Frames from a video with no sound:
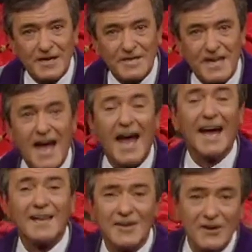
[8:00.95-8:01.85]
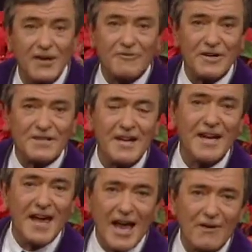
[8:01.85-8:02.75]
it and live it
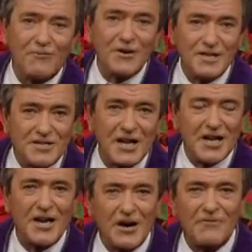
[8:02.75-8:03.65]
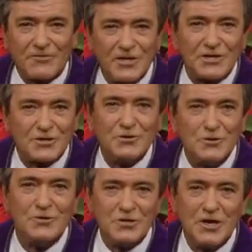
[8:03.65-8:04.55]
every day of this
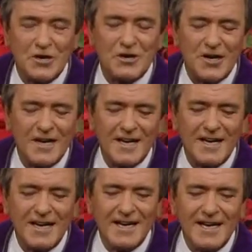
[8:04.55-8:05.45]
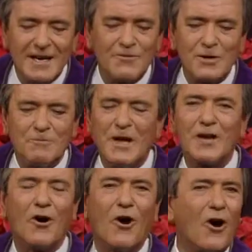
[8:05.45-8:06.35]
new year, it would
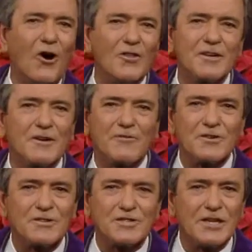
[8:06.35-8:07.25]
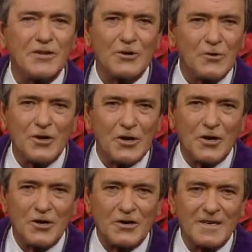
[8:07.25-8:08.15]
make all the difference in the
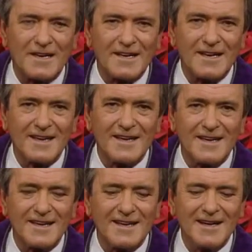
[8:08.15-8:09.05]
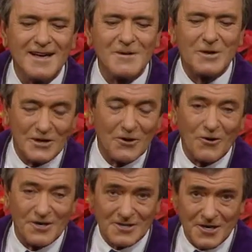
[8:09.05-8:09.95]
world. But in
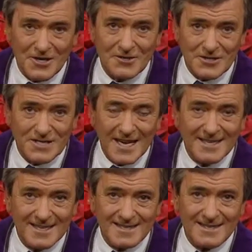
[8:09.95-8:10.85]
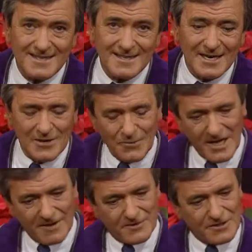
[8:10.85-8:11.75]
order to understand it,
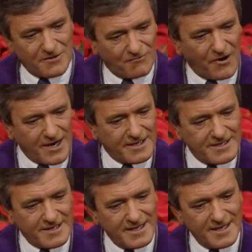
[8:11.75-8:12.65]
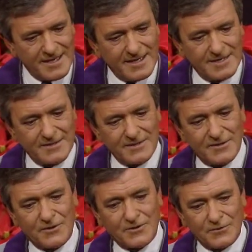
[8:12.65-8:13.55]
we have to divide it
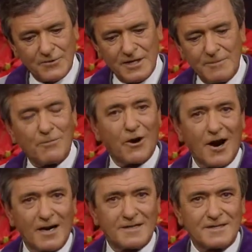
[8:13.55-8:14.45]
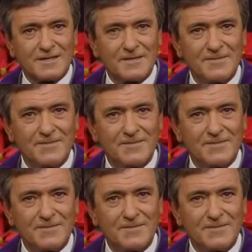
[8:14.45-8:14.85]
into three parts.